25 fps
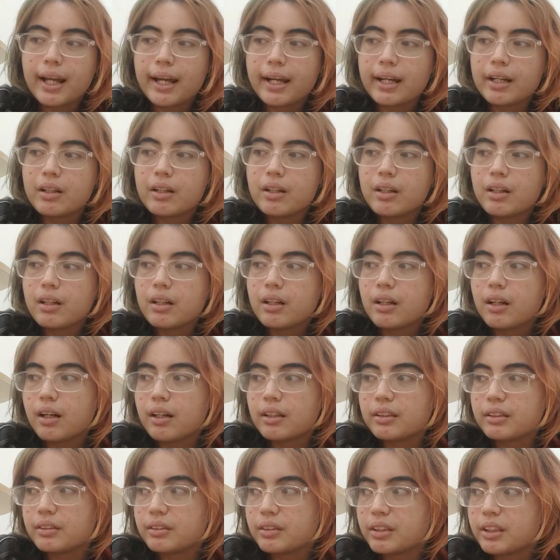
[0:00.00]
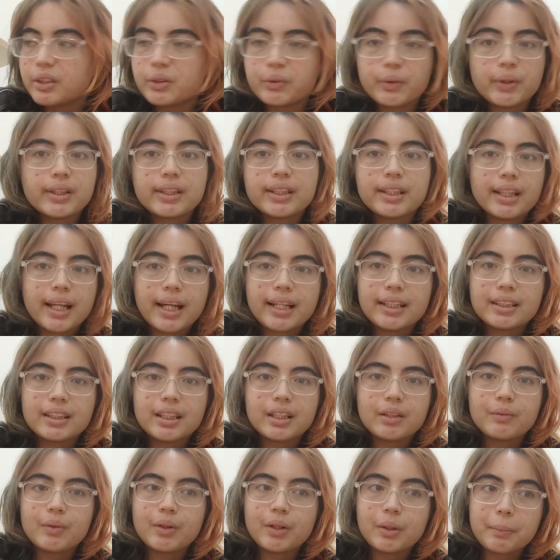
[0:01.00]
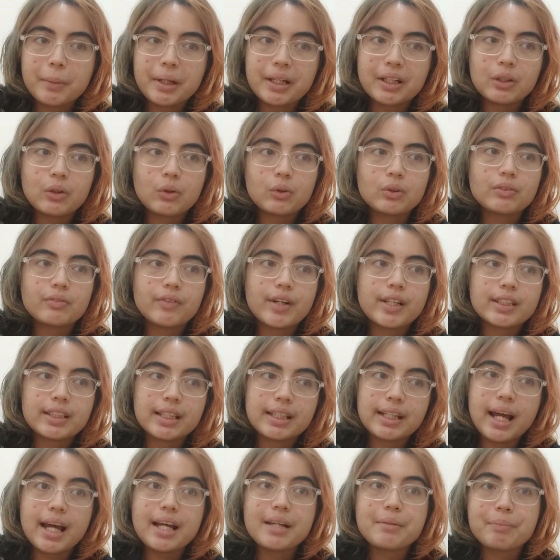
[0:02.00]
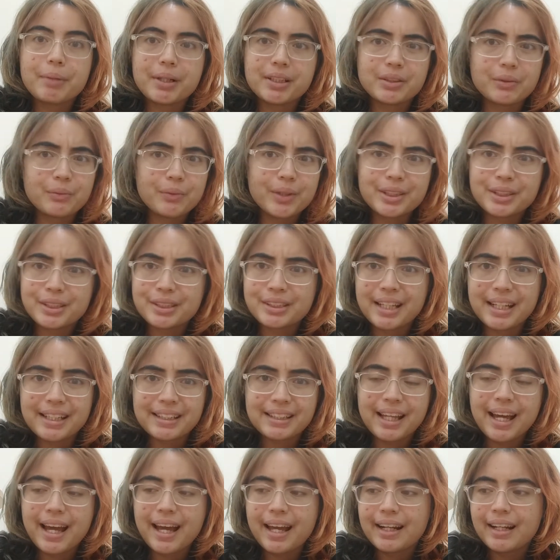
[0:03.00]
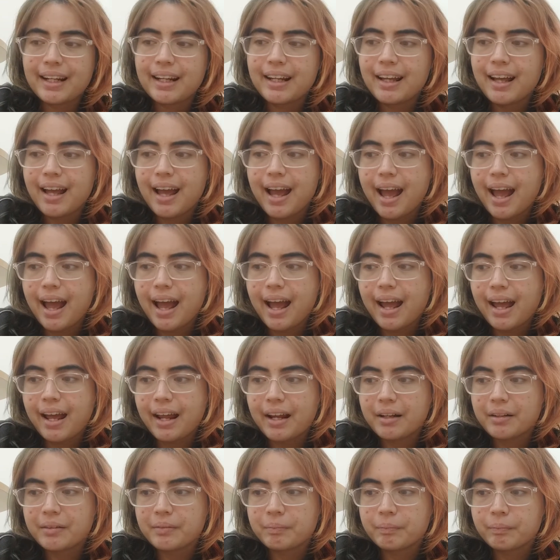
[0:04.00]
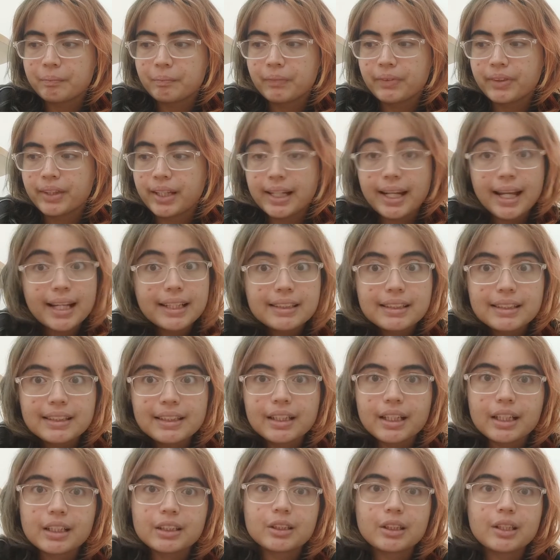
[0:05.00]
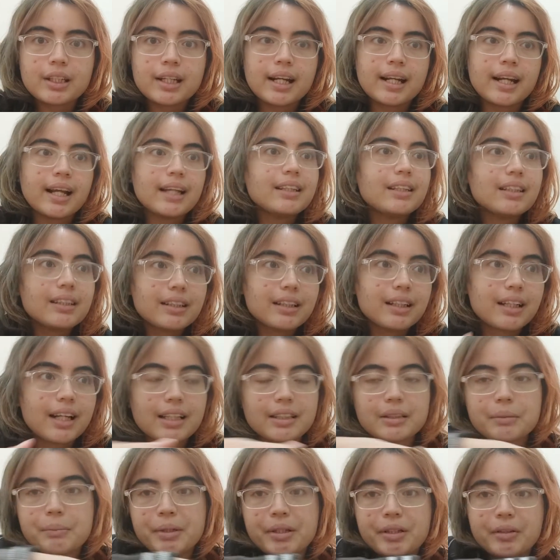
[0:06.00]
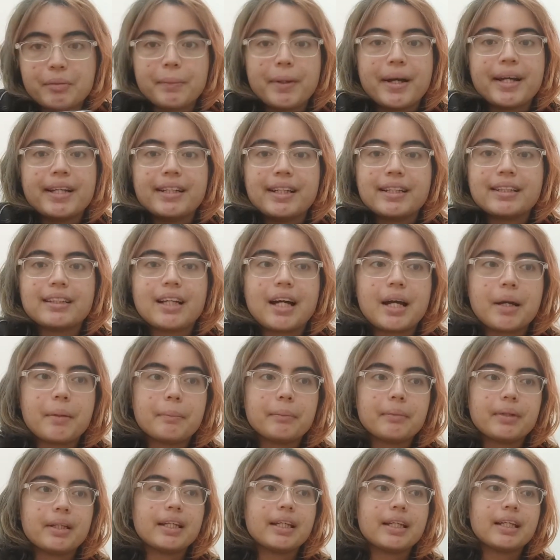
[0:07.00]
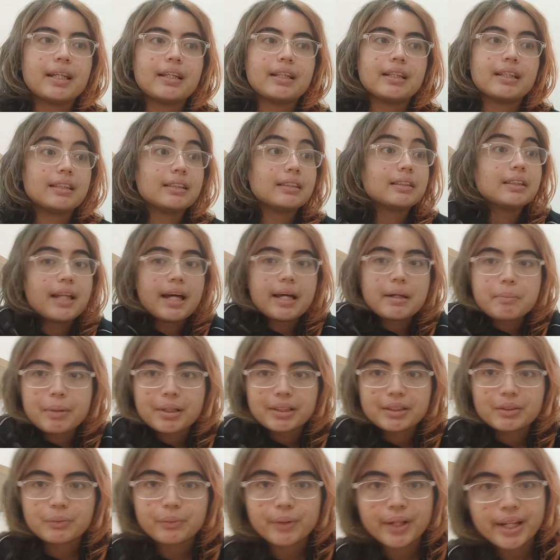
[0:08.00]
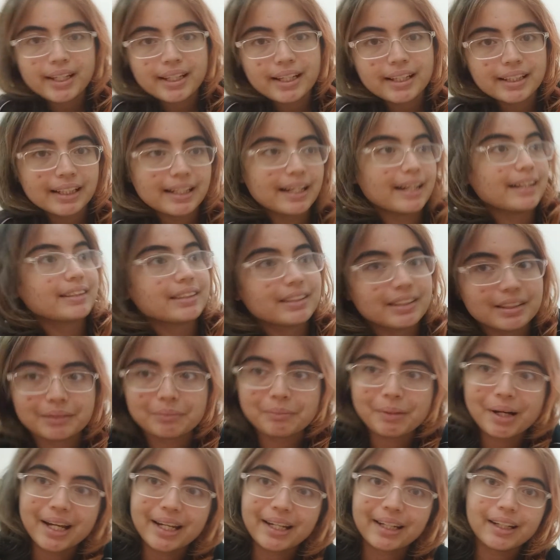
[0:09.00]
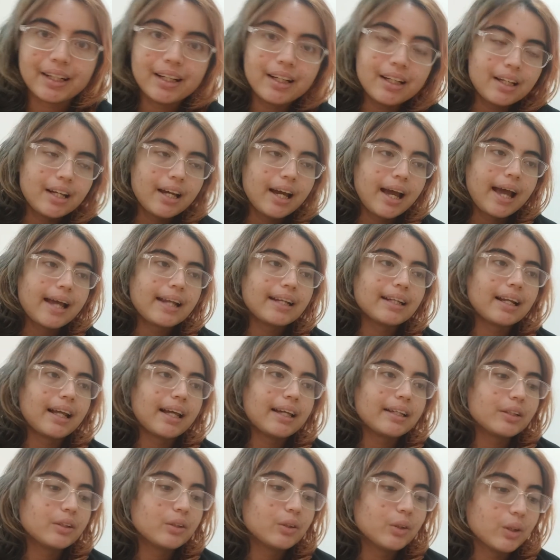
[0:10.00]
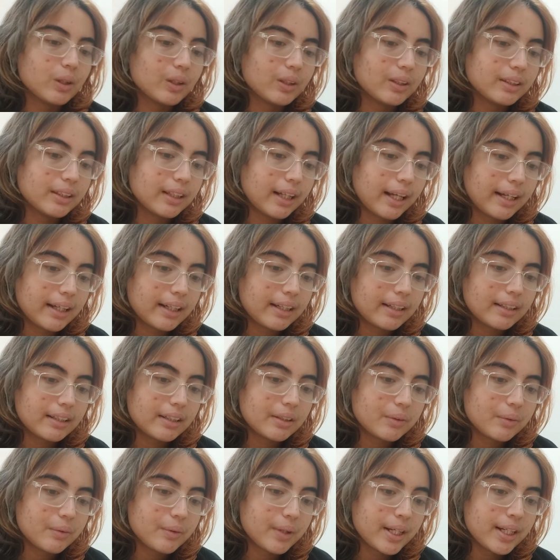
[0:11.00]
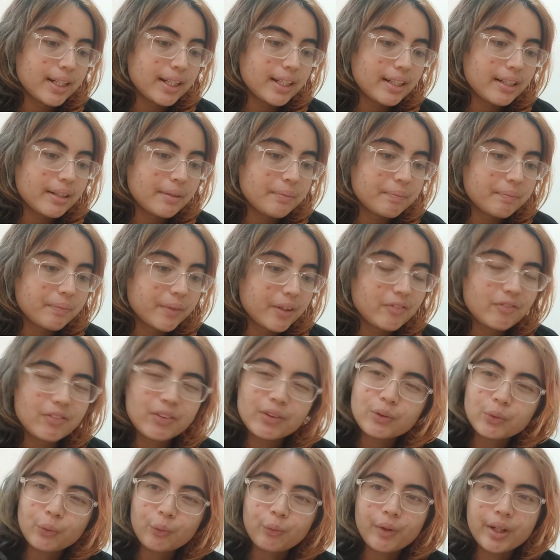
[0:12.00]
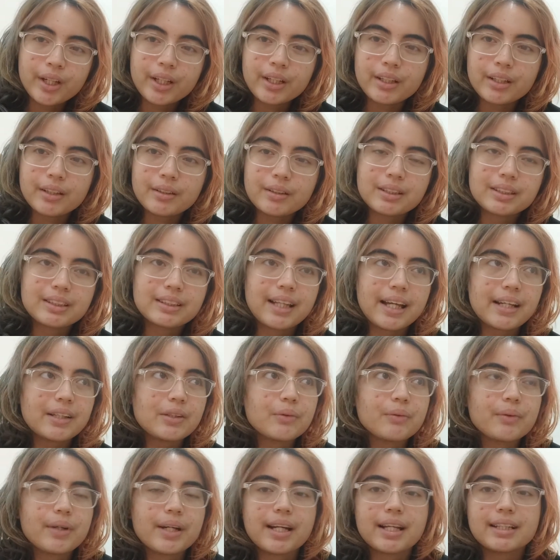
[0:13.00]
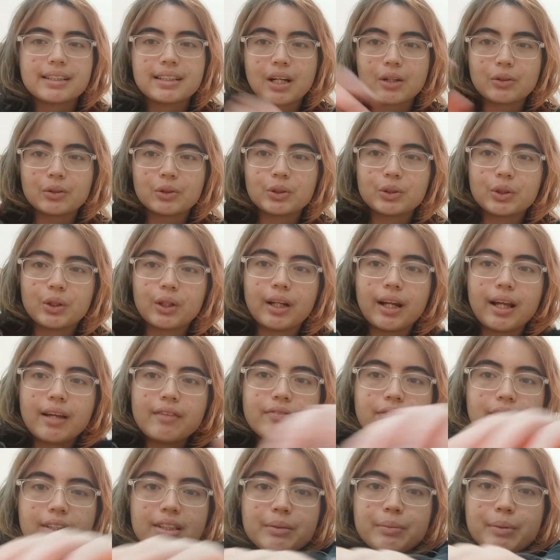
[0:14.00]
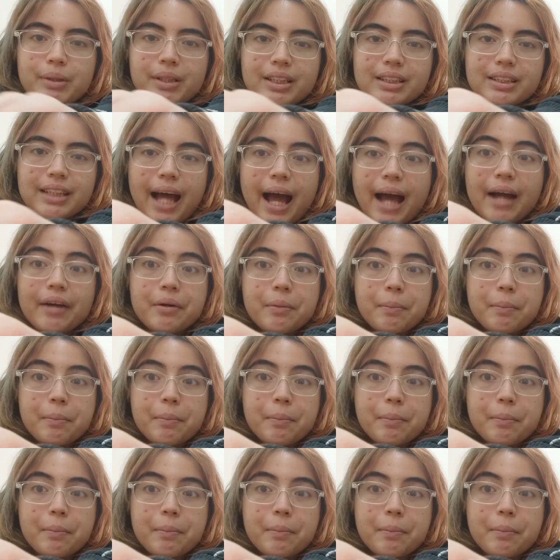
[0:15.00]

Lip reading: Like in 2019, one of my close friends and dad passed away just like that. And the next year, actually, another classmate of mine that time, his dad passed away, and then the next is mine. And like, you know, like it feels weird, because then you realize how short life is, because like, I